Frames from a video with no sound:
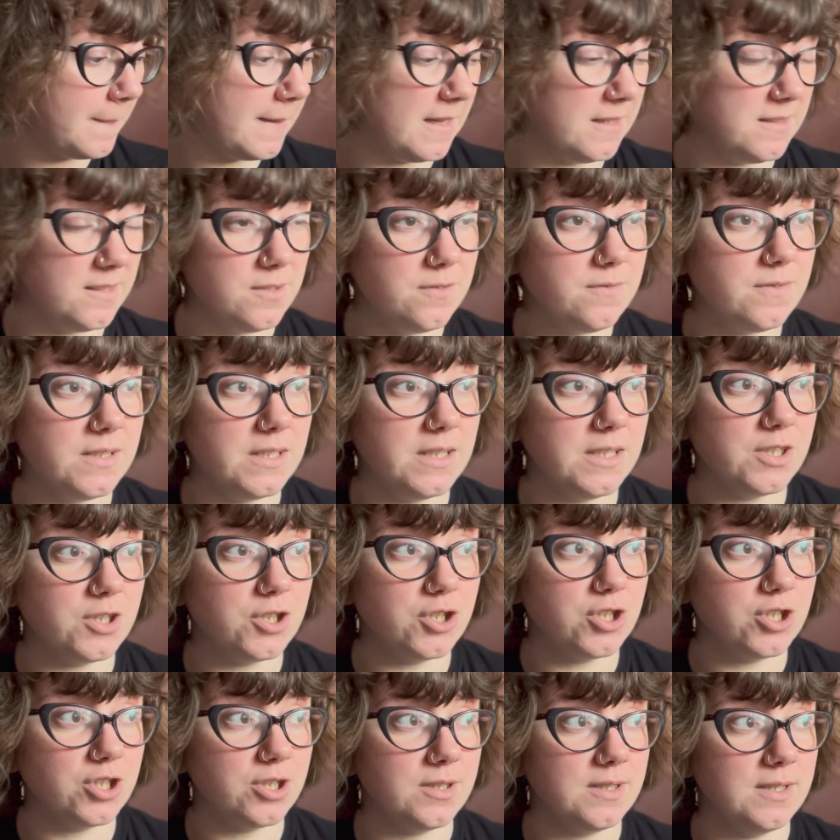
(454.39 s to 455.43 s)
Did
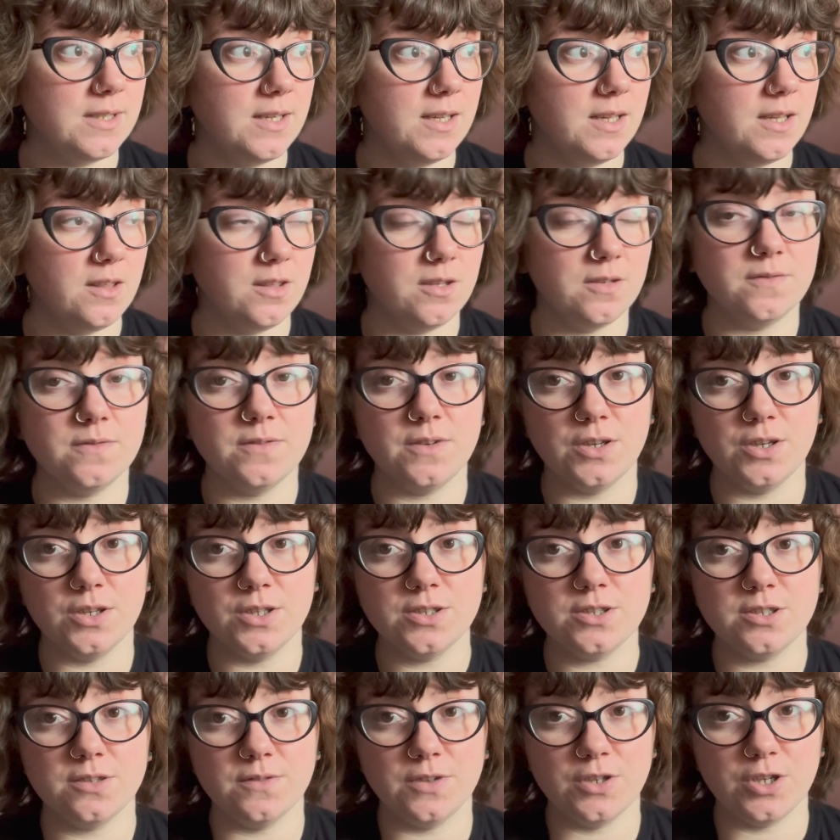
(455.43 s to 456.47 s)
finish the
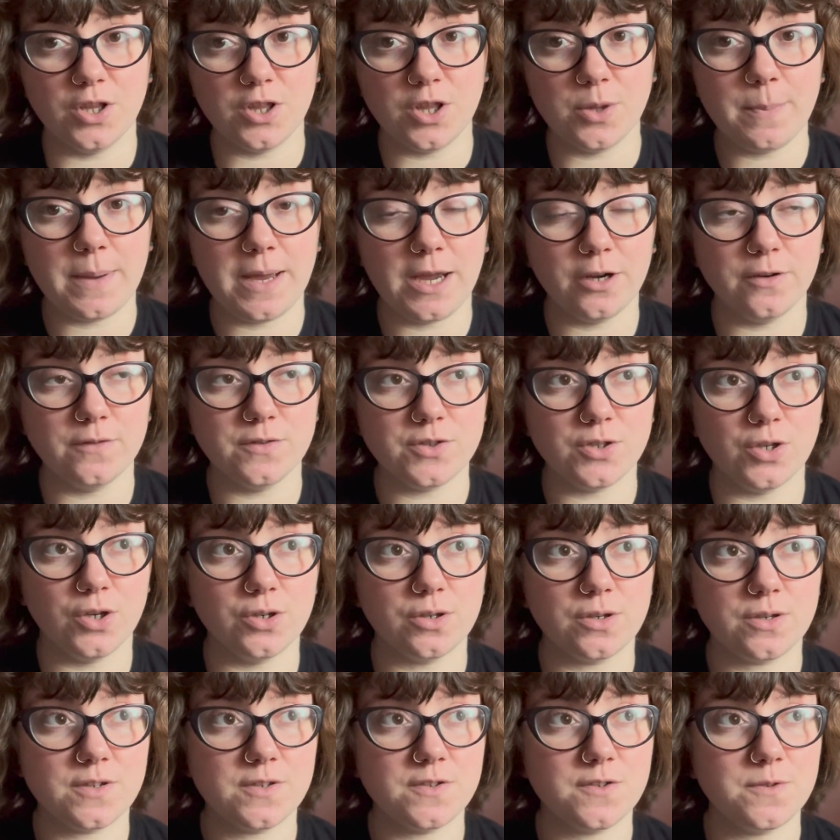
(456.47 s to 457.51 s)
first of another pair of
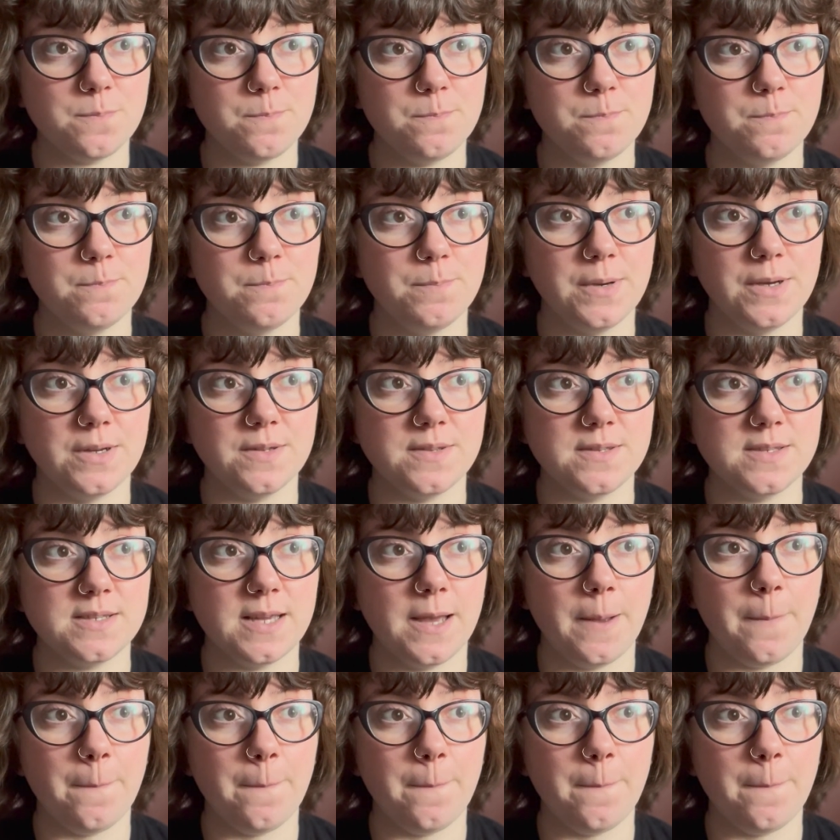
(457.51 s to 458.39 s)
socks, but